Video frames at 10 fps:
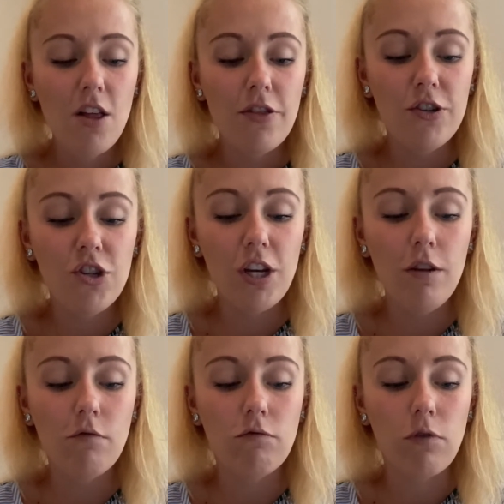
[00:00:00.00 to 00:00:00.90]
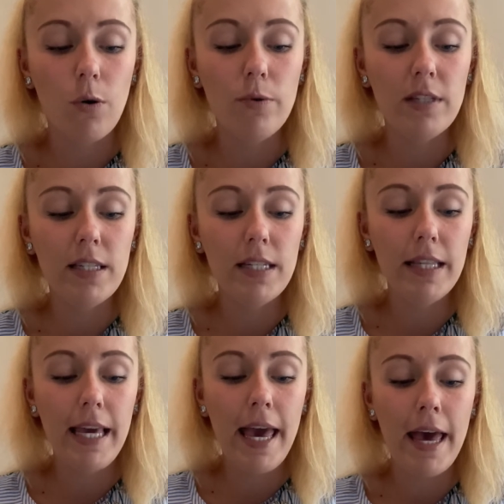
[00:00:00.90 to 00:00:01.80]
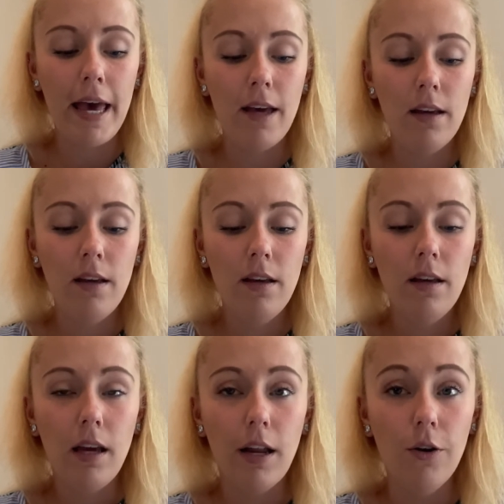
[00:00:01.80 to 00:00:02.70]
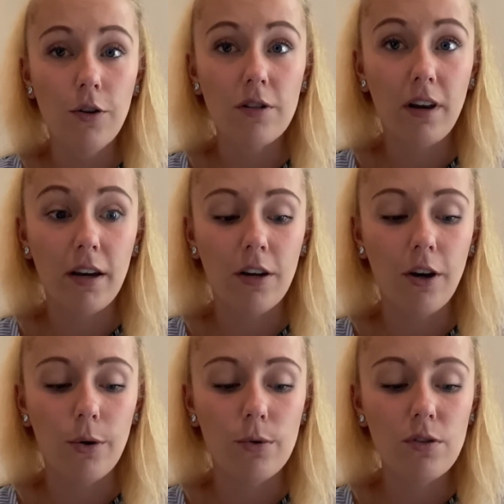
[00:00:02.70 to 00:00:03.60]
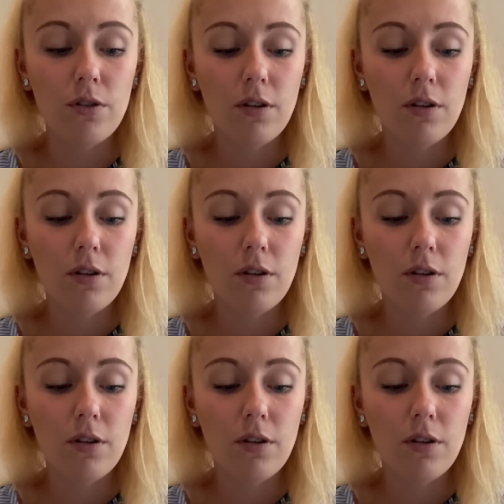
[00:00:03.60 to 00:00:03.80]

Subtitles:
The sheet rose into the air. It looked like a ghost.